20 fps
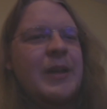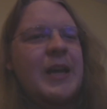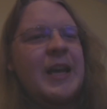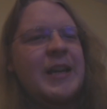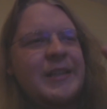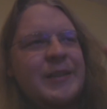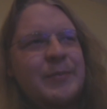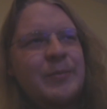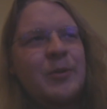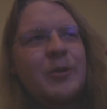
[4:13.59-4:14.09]

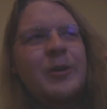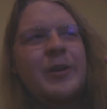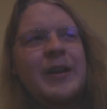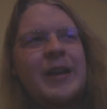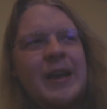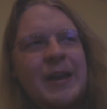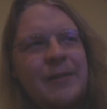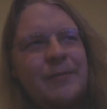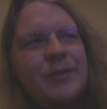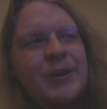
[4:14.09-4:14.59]

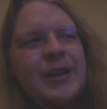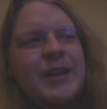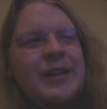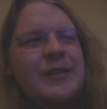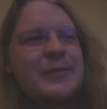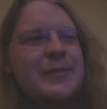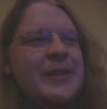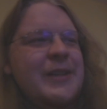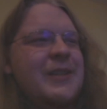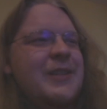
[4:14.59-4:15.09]
export every
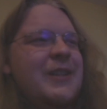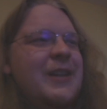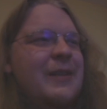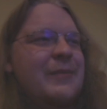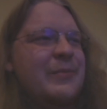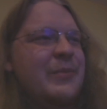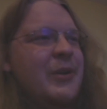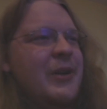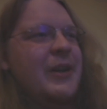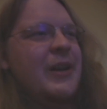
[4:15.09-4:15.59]
image
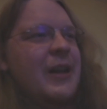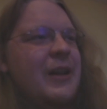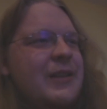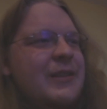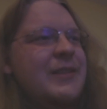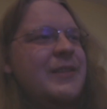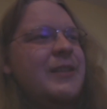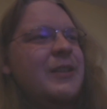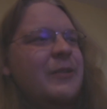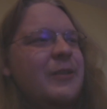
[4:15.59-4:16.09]
and put it
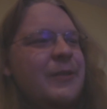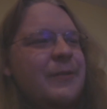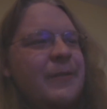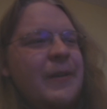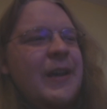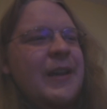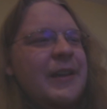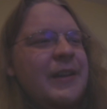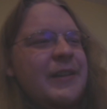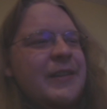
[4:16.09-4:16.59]
on Sony
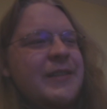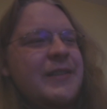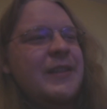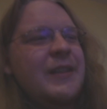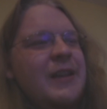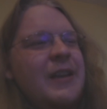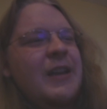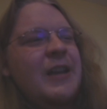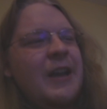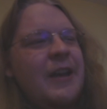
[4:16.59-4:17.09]
Vegas,
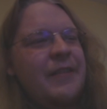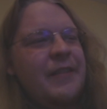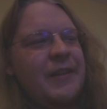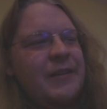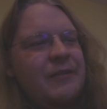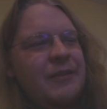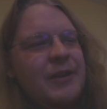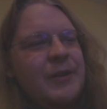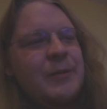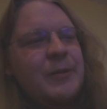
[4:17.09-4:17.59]
and
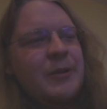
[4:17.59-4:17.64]
then